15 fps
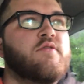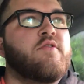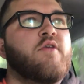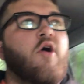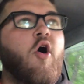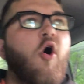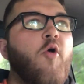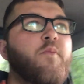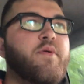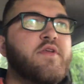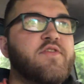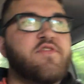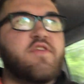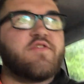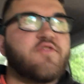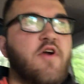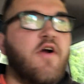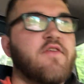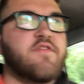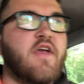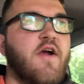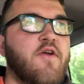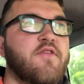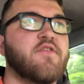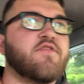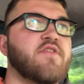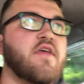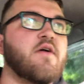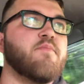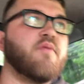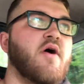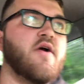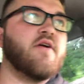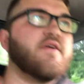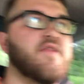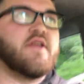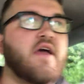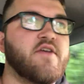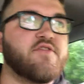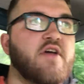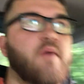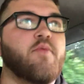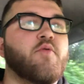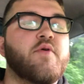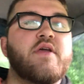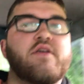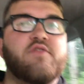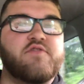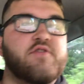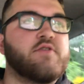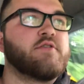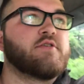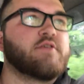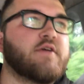The hope is to start tearing this thing apart in the next couple weeks.